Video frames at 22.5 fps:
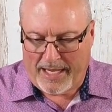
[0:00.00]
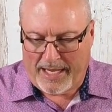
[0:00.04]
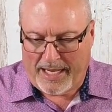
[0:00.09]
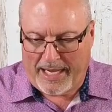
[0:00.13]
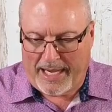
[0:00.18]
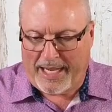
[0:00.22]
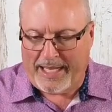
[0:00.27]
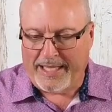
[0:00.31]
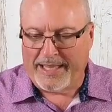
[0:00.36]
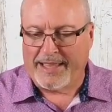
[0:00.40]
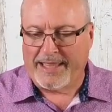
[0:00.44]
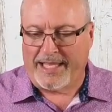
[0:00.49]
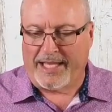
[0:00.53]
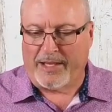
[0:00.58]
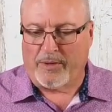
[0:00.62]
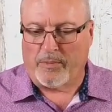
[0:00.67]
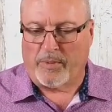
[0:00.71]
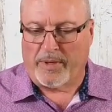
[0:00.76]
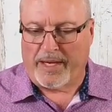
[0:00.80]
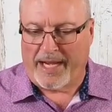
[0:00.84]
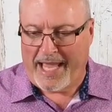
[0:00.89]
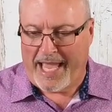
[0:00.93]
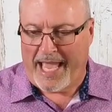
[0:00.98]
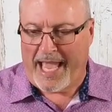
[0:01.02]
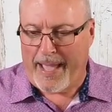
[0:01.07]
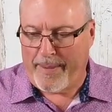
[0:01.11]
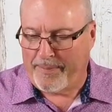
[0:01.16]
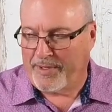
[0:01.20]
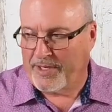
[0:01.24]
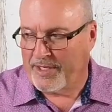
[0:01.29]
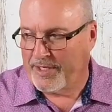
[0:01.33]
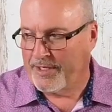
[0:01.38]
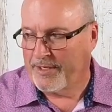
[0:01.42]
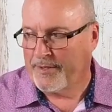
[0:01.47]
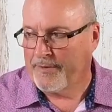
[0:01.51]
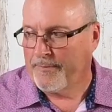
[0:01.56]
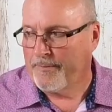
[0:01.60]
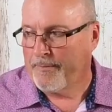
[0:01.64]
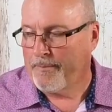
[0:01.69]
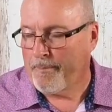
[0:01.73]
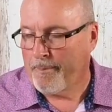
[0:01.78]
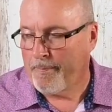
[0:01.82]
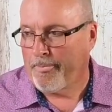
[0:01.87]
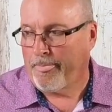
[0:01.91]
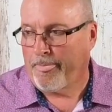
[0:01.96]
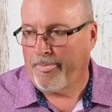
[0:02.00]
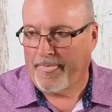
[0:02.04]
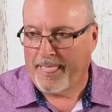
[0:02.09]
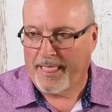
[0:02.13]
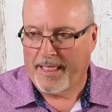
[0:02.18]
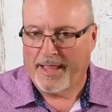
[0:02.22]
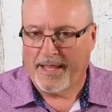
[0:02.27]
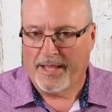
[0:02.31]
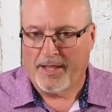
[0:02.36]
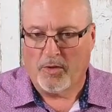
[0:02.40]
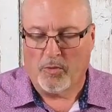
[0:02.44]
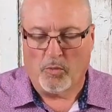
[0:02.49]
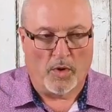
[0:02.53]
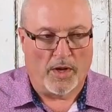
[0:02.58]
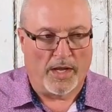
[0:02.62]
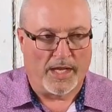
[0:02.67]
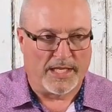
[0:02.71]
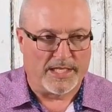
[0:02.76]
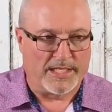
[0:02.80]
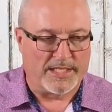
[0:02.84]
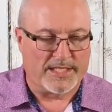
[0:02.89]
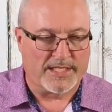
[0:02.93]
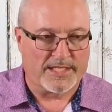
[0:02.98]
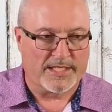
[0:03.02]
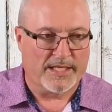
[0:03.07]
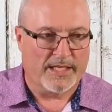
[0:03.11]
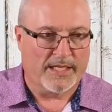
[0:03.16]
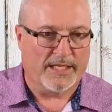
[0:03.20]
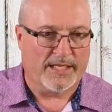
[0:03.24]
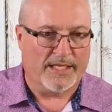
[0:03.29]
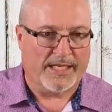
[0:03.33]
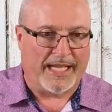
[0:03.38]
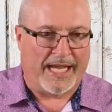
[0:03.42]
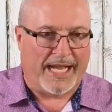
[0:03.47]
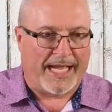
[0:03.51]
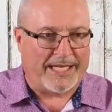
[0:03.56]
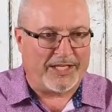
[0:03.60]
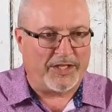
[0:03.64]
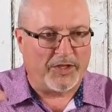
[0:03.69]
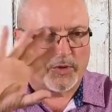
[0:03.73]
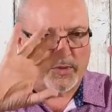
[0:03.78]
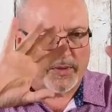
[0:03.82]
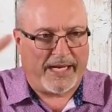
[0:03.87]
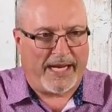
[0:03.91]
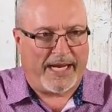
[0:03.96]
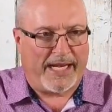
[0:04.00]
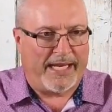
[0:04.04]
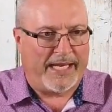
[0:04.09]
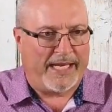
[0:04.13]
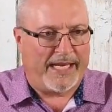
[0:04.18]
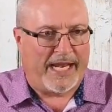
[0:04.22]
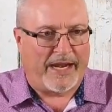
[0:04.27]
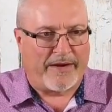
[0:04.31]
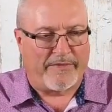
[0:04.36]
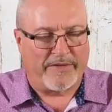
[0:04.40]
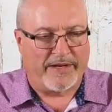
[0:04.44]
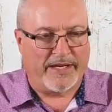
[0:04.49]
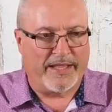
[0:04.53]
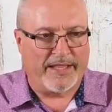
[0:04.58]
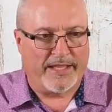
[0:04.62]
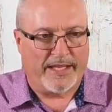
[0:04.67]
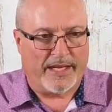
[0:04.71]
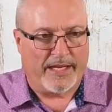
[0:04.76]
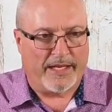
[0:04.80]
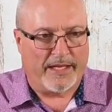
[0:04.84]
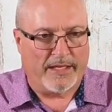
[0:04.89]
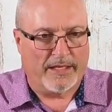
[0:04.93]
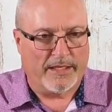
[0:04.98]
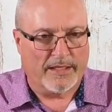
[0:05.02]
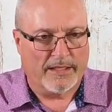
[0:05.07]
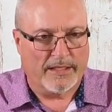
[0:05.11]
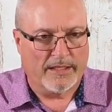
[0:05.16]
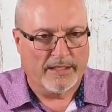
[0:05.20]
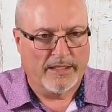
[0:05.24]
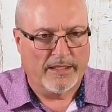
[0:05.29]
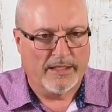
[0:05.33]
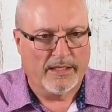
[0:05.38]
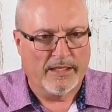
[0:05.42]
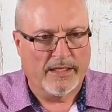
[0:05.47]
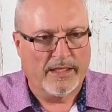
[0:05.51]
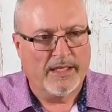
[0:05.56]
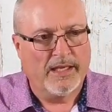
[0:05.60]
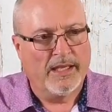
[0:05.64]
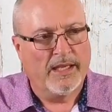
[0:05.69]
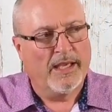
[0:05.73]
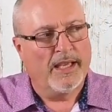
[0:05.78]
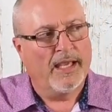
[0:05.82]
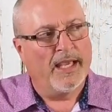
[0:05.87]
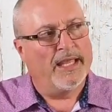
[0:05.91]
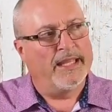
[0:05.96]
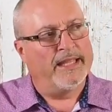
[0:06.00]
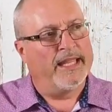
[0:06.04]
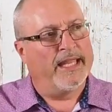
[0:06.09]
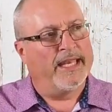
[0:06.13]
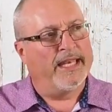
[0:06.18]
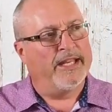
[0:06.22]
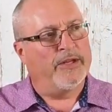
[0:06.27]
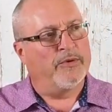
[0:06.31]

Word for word: I think what happened was God created everything and then he